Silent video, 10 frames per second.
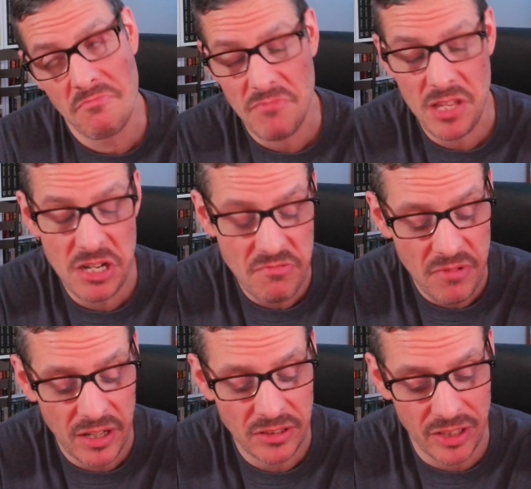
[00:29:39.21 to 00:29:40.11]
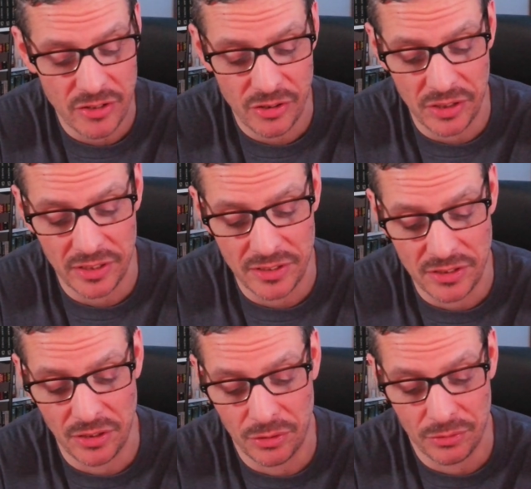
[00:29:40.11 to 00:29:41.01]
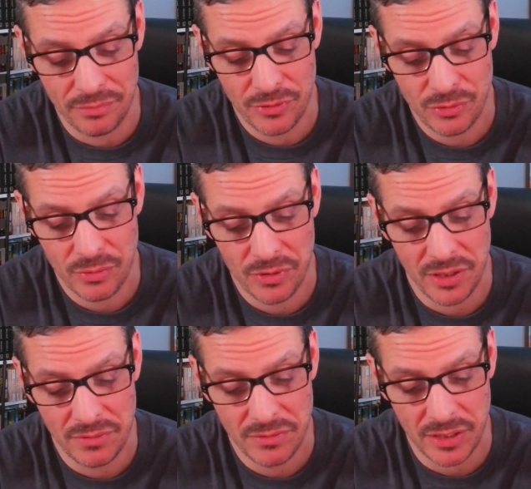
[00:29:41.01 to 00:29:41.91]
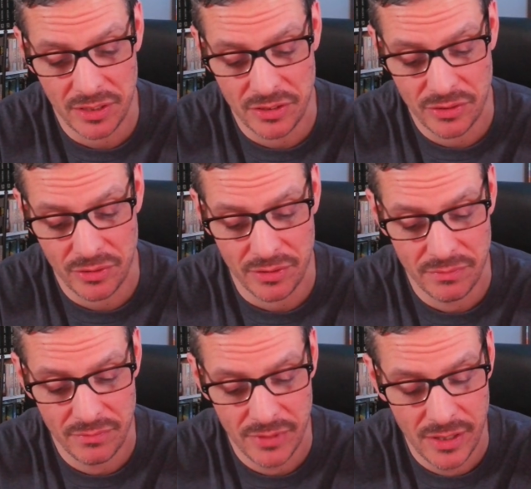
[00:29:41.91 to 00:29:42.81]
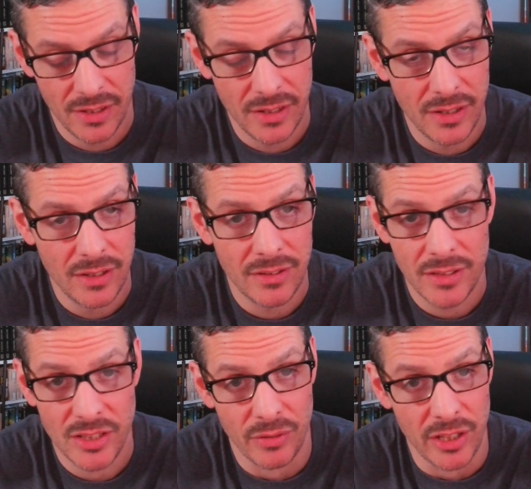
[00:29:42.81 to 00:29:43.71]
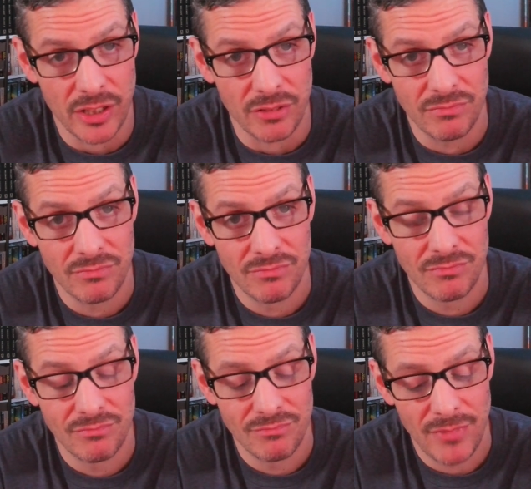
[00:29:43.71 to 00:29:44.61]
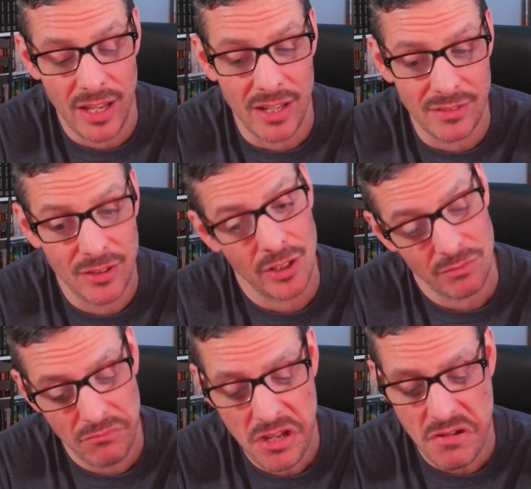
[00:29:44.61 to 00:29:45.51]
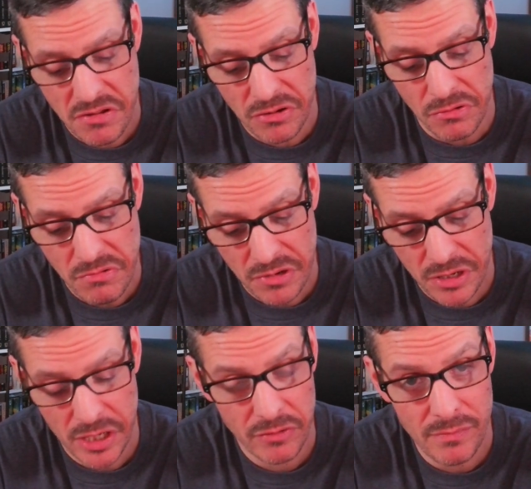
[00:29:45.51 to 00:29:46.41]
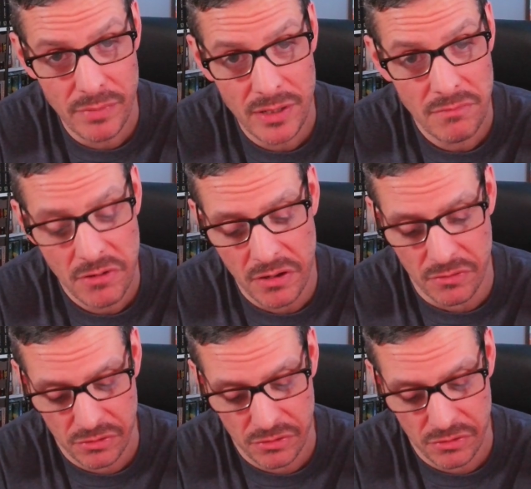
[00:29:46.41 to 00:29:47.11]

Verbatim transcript: You know, I just got to draw like this little swirly, like this sort of. That's all I got to do. And they're like, yeah, it's cool. You get a green pen, yeah,